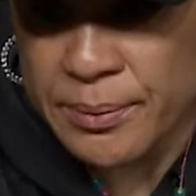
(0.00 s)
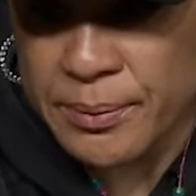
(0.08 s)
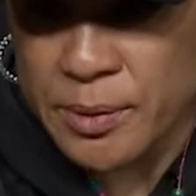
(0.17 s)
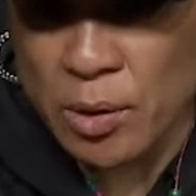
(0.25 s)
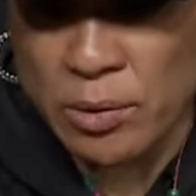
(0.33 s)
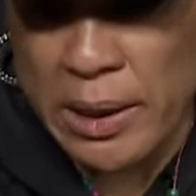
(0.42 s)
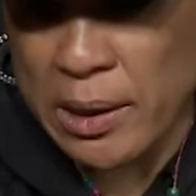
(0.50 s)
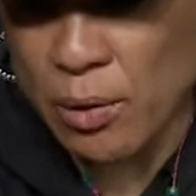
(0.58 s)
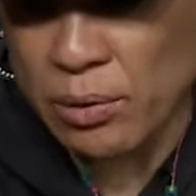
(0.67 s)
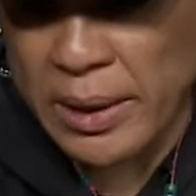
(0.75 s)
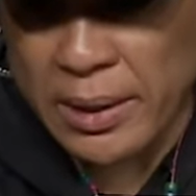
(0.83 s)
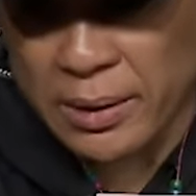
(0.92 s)
So not a
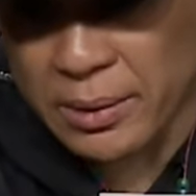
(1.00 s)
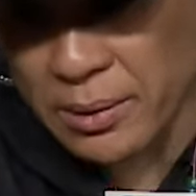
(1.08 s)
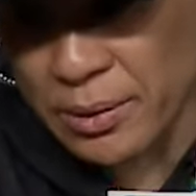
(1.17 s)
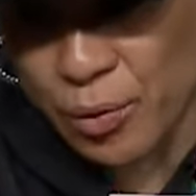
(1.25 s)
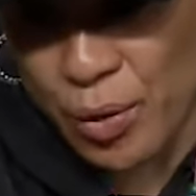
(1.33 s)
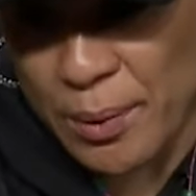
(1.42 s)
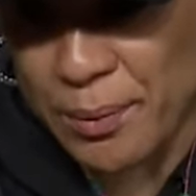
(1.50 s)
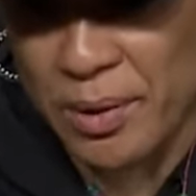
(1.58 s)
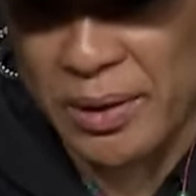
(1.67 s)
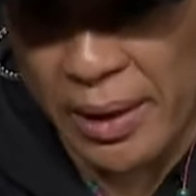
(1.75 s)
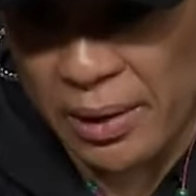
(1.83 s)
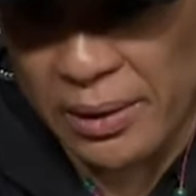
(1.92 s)
whole lot of screaming or
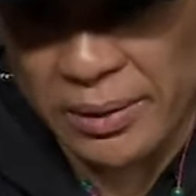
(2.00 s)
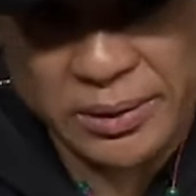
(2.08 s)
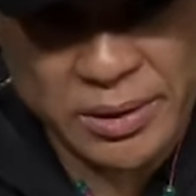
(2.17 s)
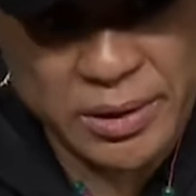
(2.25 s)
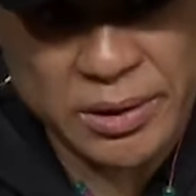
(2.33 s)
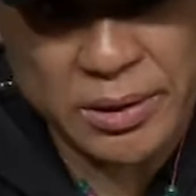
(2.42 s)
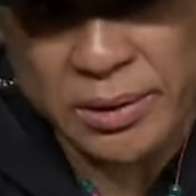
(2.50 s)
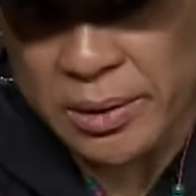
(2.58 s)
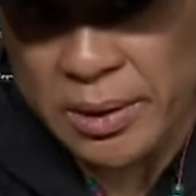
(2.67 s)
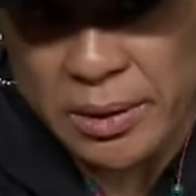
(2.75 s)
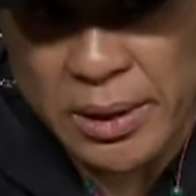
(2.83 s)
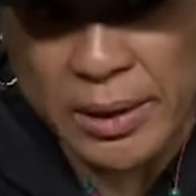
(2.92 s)
yelling, just
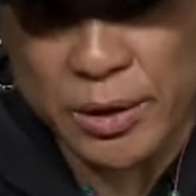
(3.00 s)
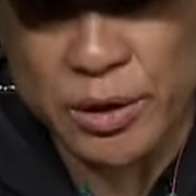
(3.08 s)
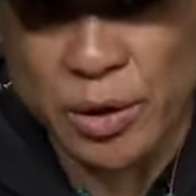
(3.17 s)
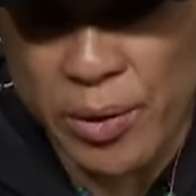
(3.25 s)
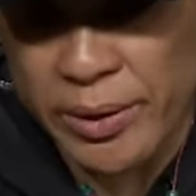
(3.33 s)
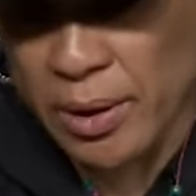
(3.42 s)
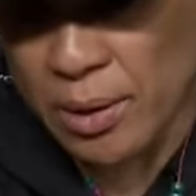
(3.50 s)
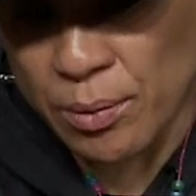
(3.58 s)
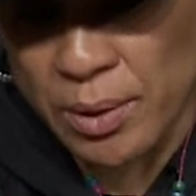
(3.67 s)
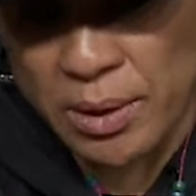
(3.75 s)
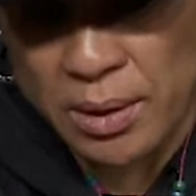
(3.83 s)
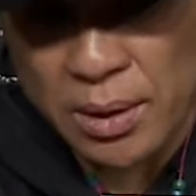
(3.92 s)
kind of showing them
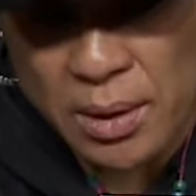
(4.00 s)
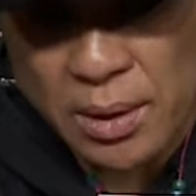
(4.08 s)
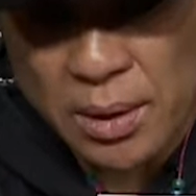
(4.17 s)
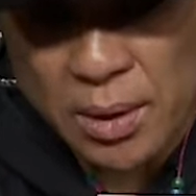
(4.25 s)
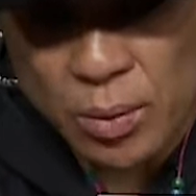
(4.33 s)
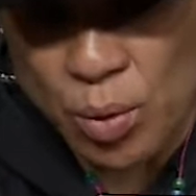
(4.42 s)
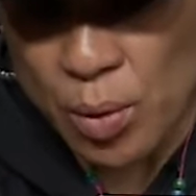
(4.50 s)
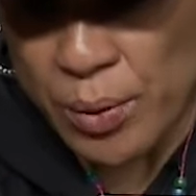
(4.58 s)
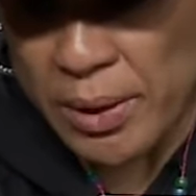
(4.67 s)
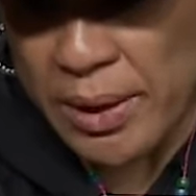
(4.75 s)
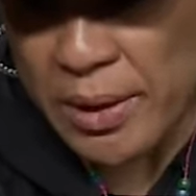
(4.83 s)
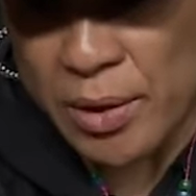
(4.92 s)
what
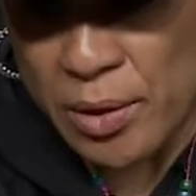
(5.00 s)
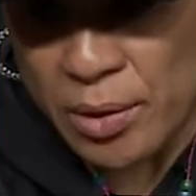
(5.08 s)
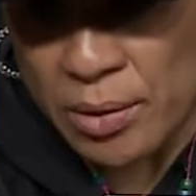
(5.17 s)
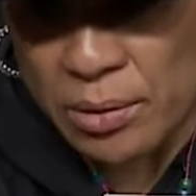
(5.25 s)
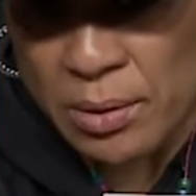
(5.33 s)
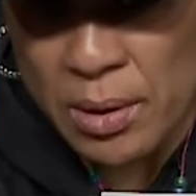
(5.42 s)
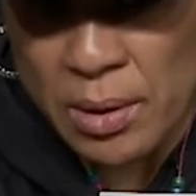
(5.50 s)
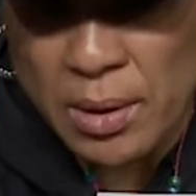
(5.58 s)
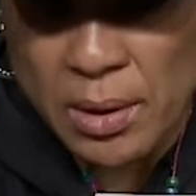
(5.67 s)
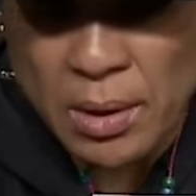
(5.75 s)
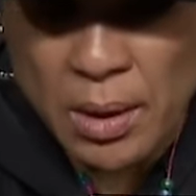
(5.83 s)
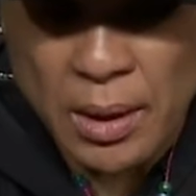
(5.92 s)
we need to do.
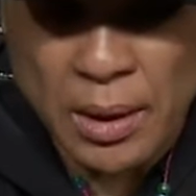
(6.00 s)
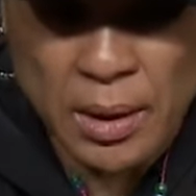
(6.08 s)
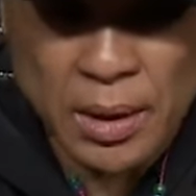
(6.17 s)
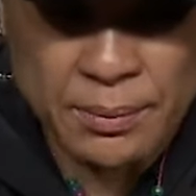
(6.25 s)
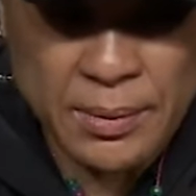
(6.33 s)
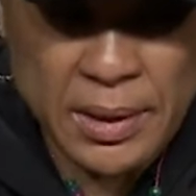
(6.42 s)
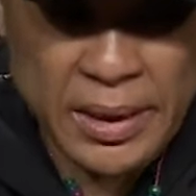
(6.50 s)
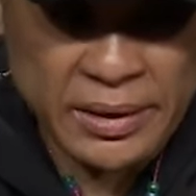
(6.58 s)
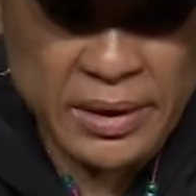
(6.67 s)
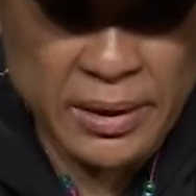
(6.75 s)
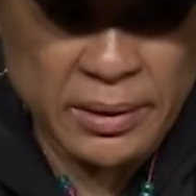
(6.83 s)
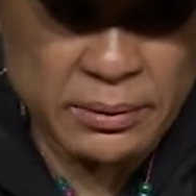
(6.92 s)
I
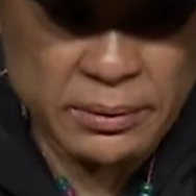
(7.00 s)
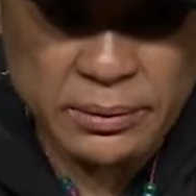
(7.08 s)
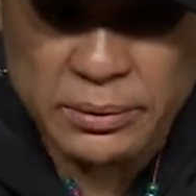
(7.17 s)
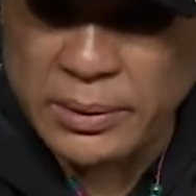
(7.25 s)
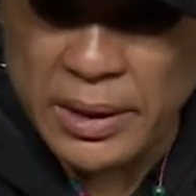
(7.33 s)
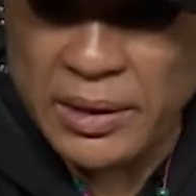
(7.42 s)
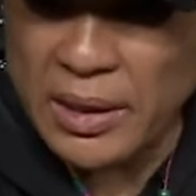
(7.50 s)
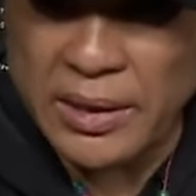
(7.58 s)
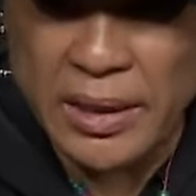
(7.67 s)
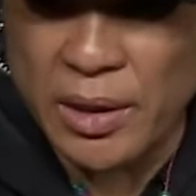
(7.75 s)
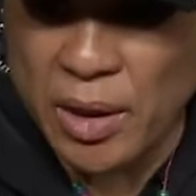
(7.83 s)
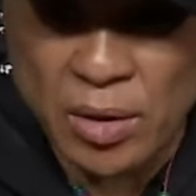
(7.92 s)
think
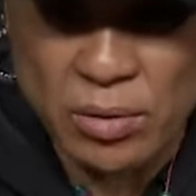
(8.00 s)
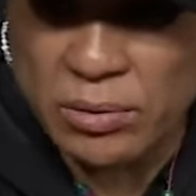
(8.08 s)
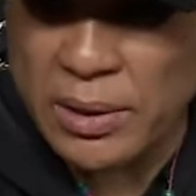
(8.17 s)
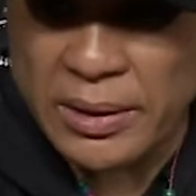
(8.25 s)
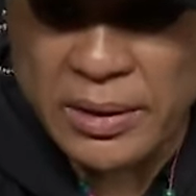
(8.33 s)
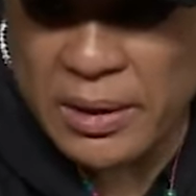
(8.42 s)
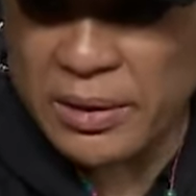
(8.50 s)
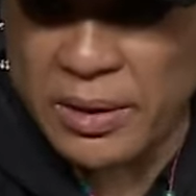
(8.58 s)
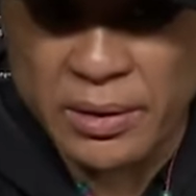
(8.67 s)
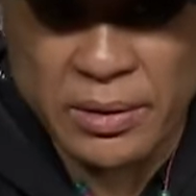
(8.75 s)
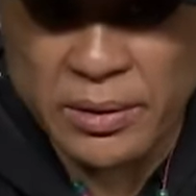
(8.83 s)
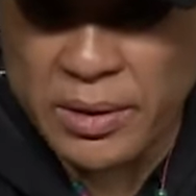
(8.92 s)
they know. I think
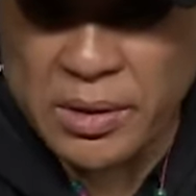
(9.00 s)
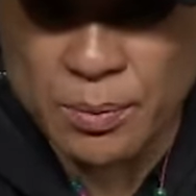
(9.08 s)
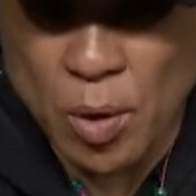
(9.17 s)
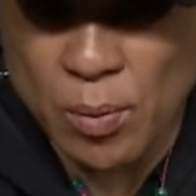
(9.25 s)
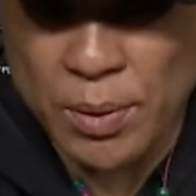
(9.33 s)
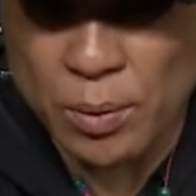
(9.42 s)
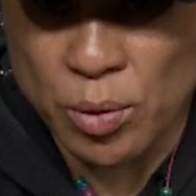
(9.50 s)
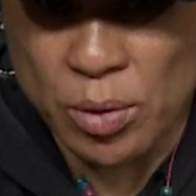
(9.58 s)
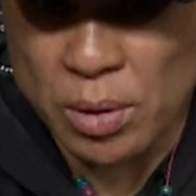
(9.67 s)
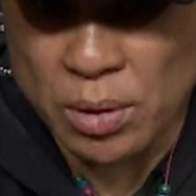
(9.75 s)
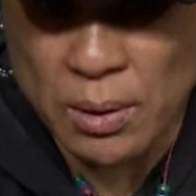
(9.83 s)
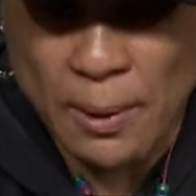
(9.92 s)
this moment
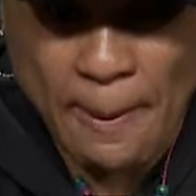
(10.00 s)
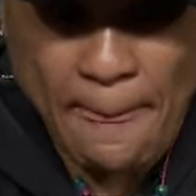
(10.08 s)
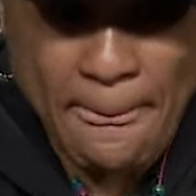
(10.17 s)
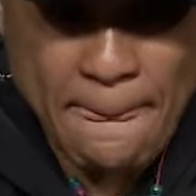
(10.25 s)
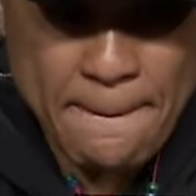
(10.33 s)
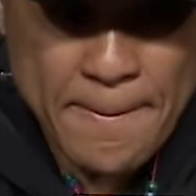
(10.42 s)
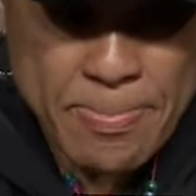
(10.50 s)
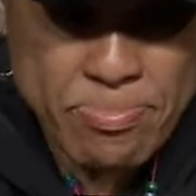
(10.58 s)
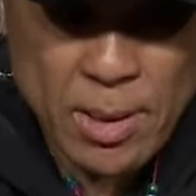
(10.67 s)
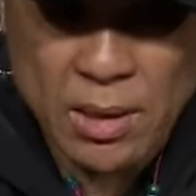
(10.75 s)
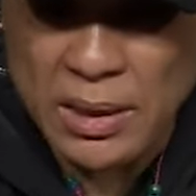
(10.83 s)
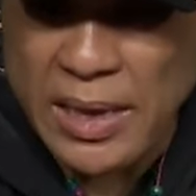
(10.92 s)
will
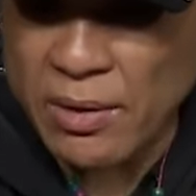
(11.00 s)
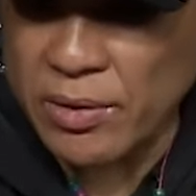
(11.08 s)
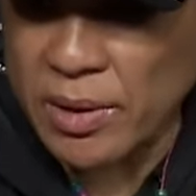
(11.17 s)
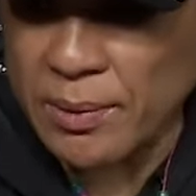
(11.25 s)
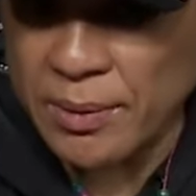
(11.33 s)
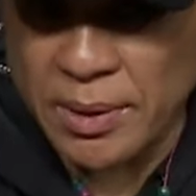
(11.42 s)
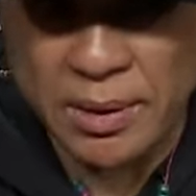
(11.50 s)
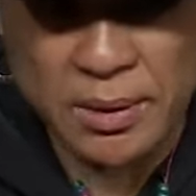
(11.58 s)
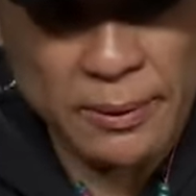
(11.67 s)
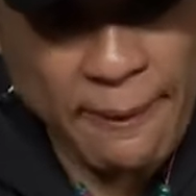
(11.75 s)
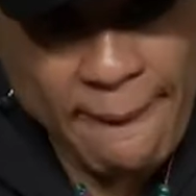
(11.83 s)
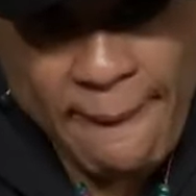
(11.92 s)
allow them to